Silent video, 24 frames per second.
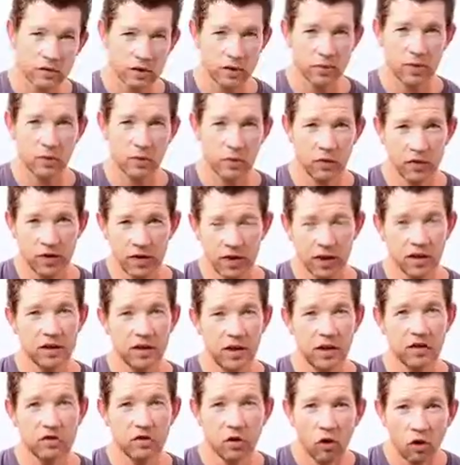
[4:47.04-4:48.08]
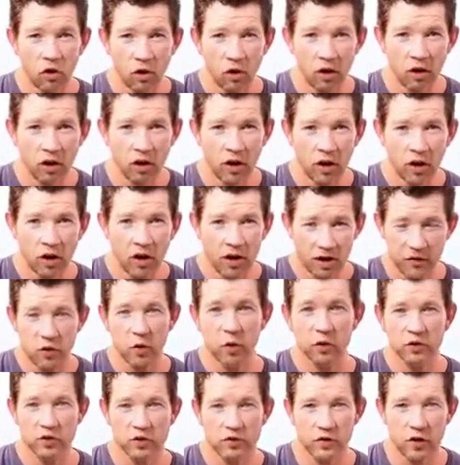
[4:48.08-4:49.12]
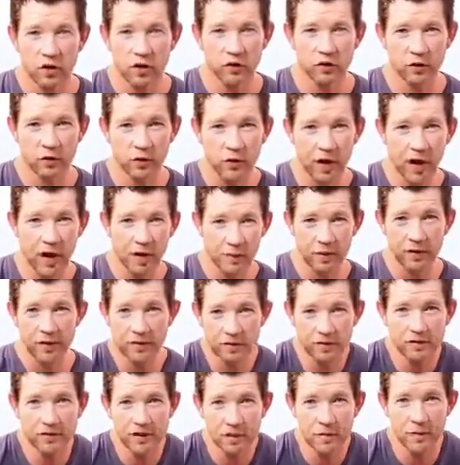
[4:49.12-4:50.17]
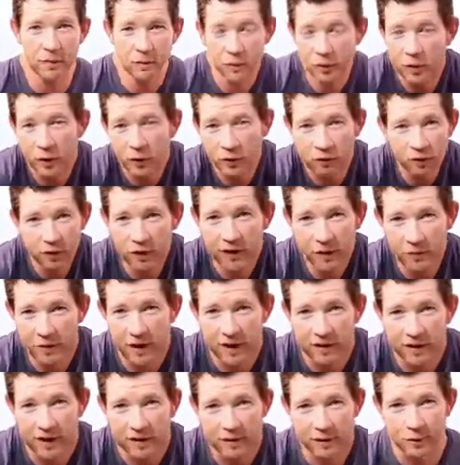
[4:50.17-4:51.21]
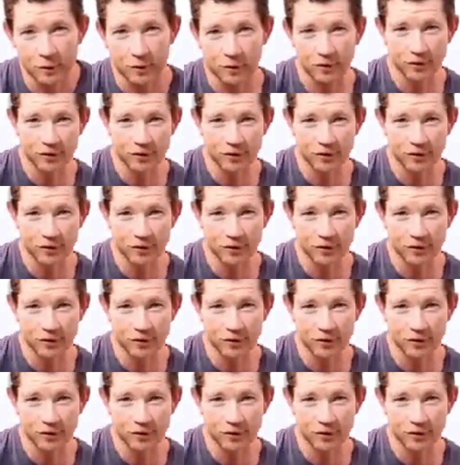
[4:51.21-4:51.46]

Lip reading: Some people are thinking, yeah, duh, of course you've got to do that, but some people don't think about that sort of